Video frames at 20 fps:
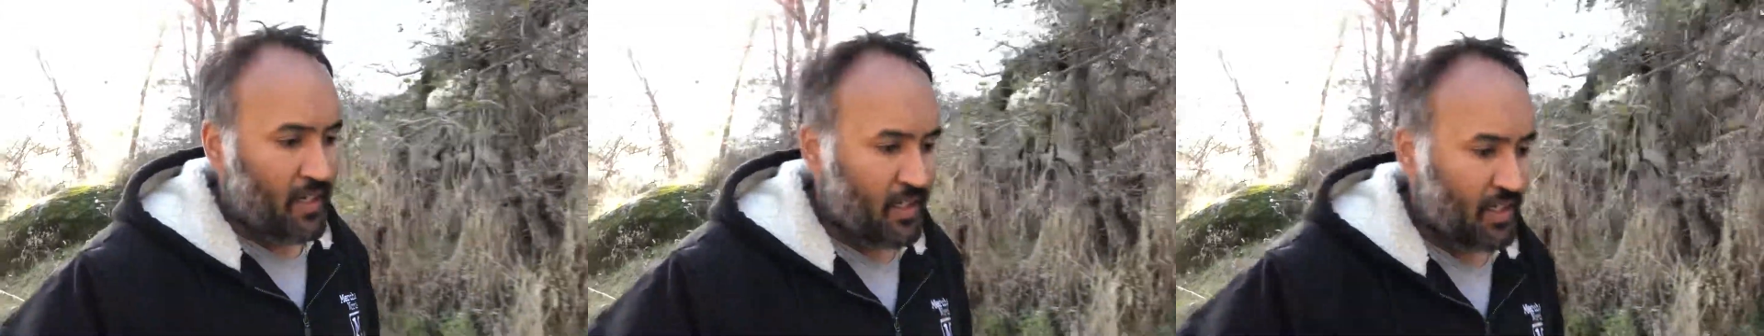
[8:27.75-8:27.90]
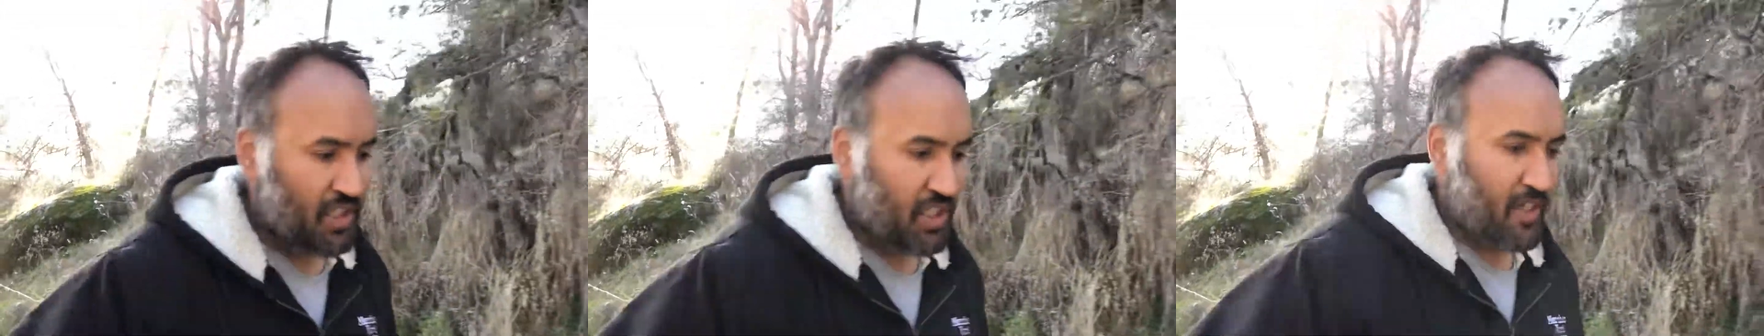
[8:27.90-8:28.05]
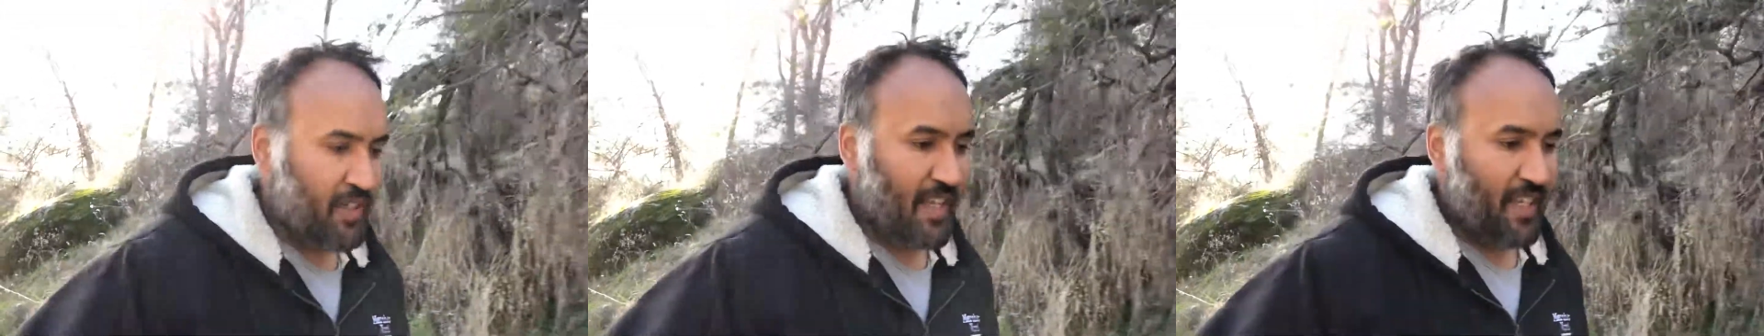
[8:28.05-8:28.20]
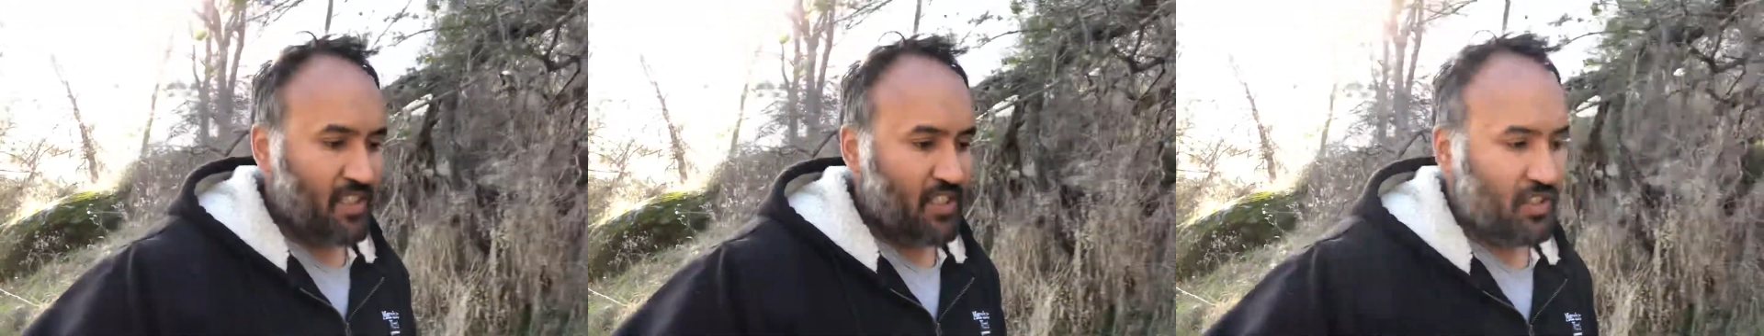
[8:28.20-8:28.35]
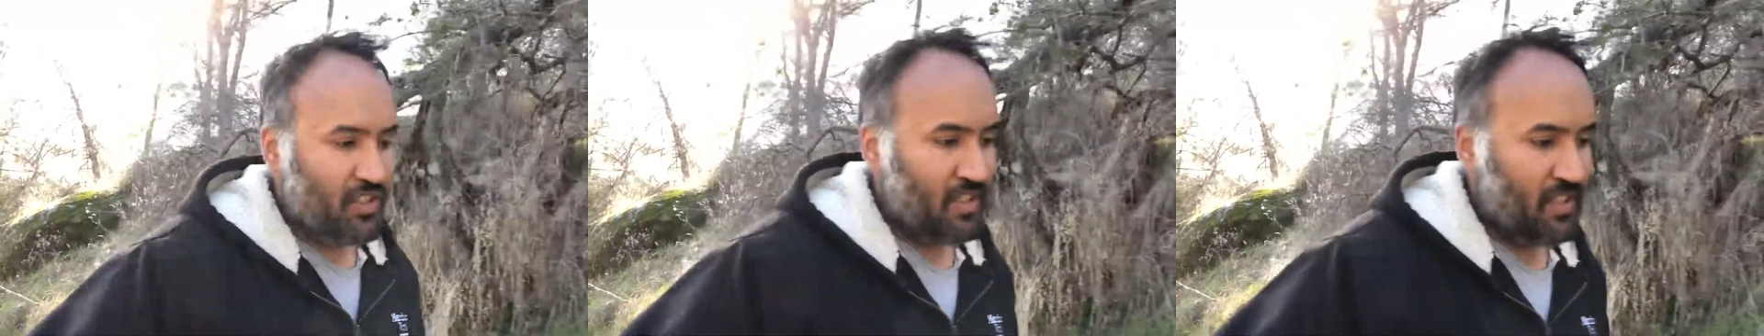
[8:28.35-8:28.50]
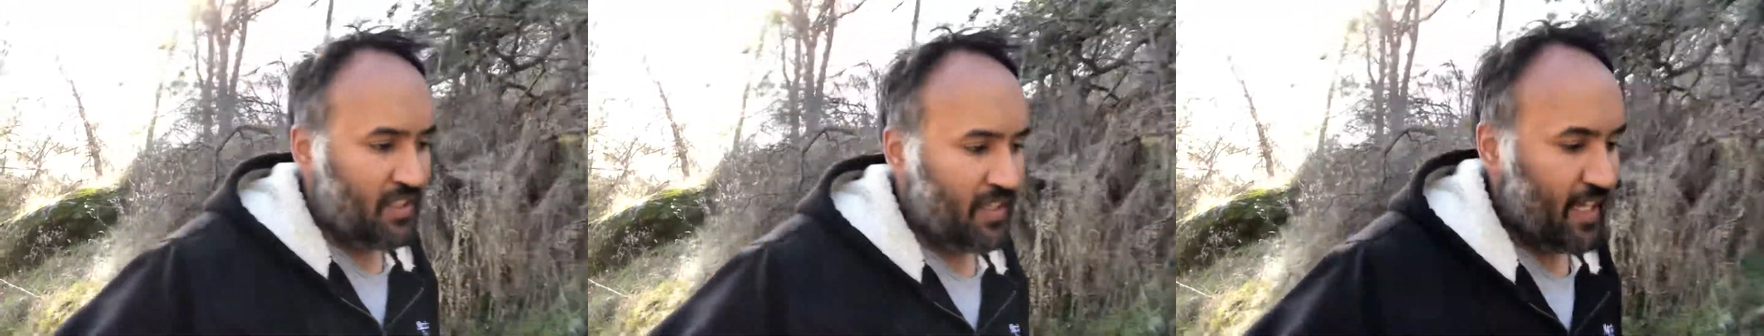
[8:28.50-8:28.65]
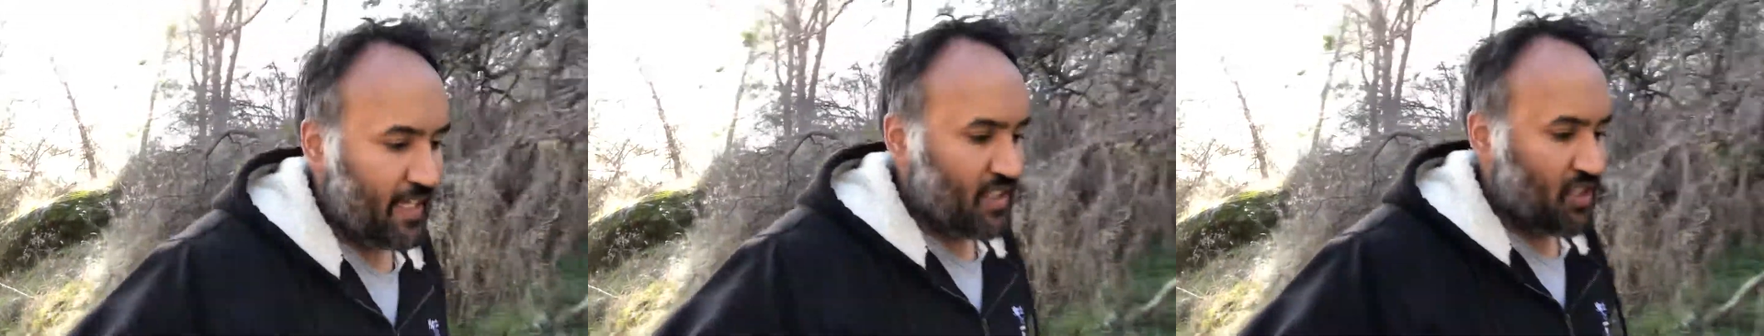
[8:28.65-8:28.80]
share
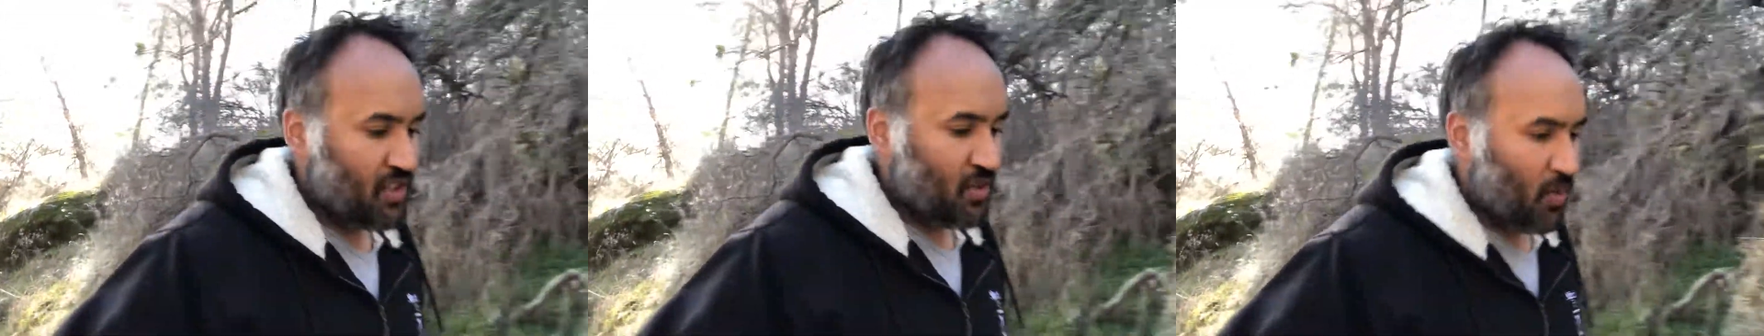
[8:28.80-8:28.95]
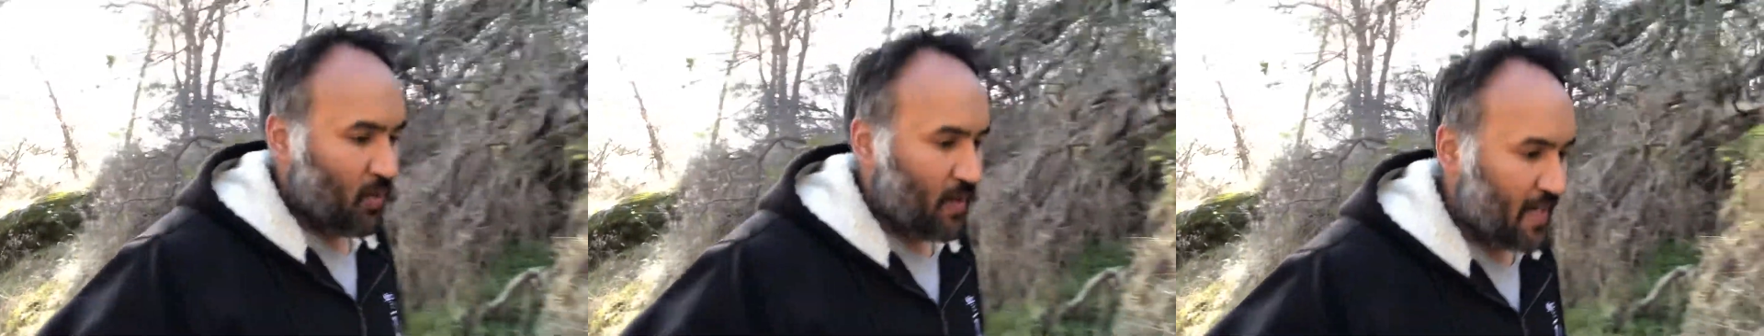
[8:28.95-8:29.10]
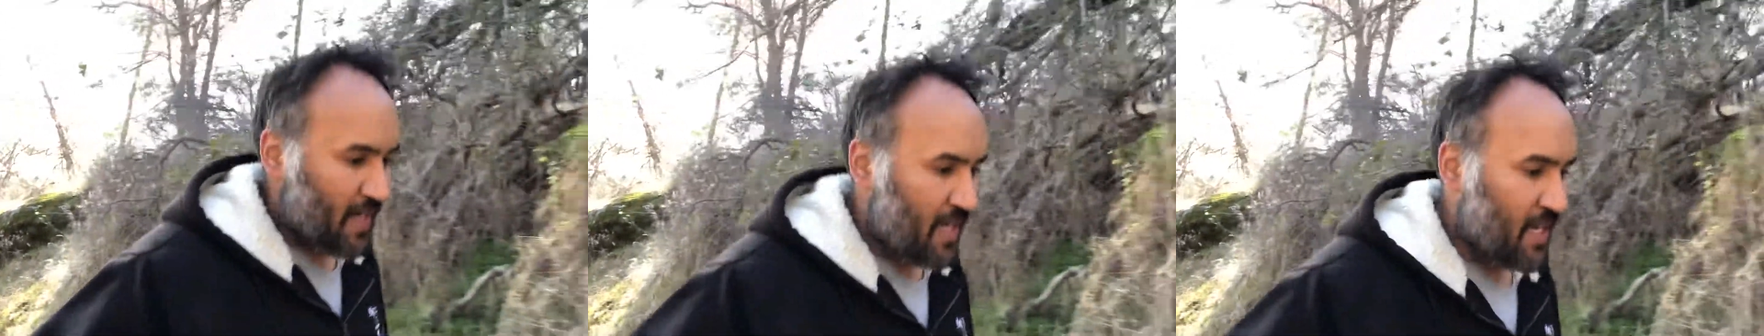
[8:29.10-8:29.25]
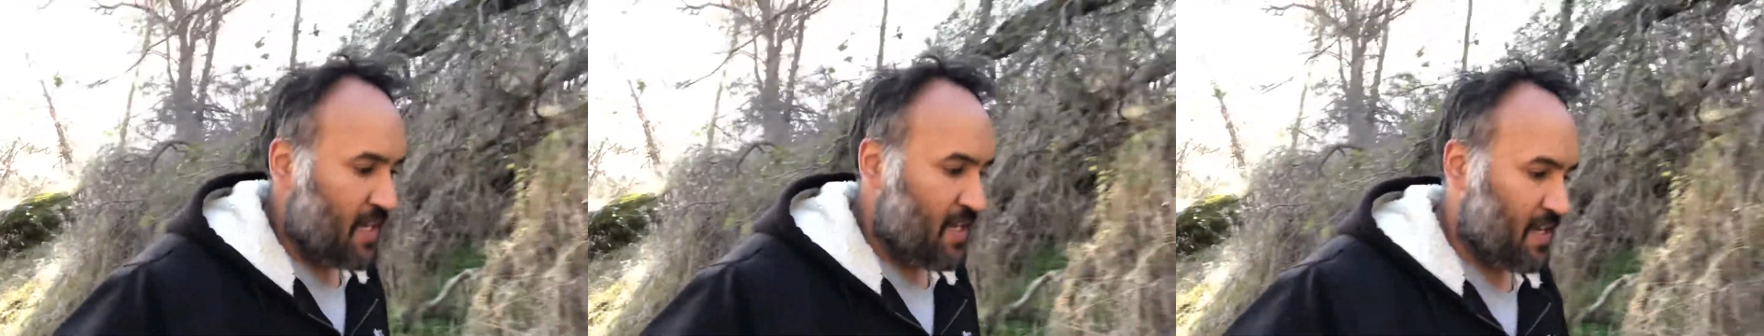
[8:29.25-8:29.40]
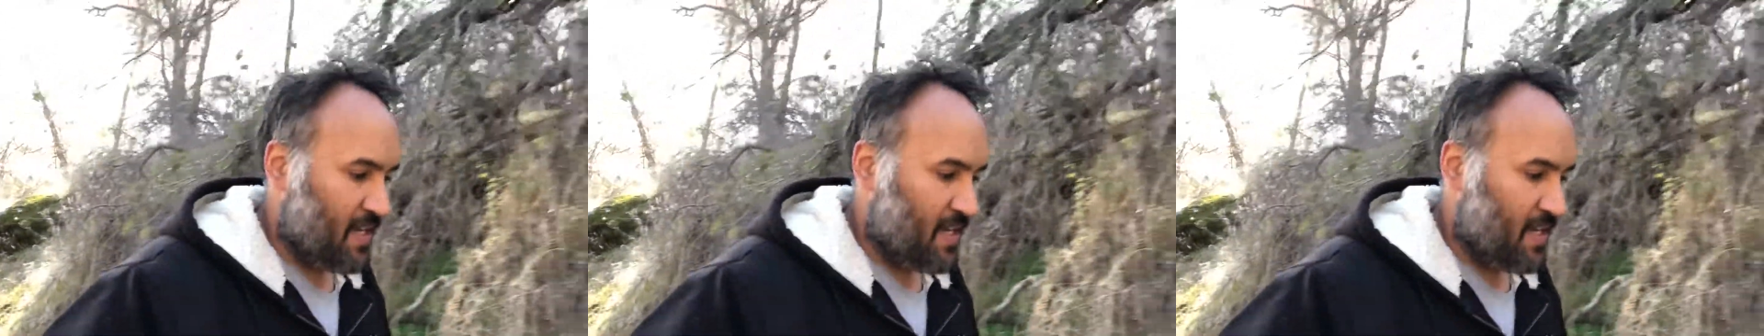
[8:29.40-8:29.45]
that story